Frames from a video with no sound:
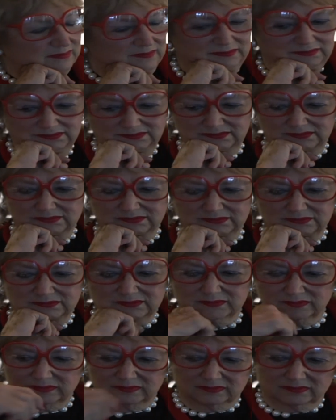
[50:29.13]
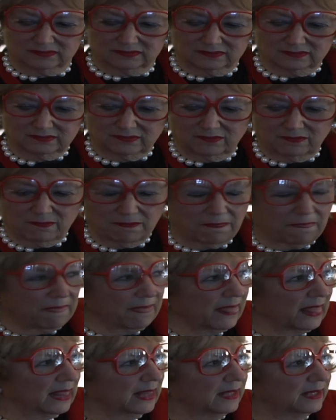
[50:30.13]
Well, I think a very compelling
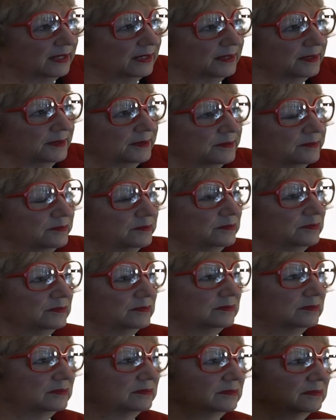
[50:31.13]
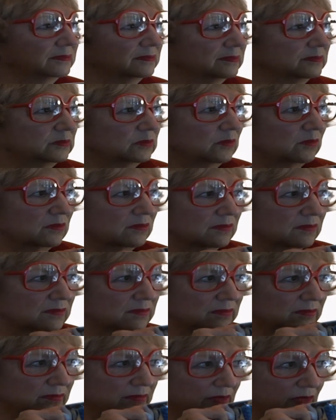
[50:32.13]
story is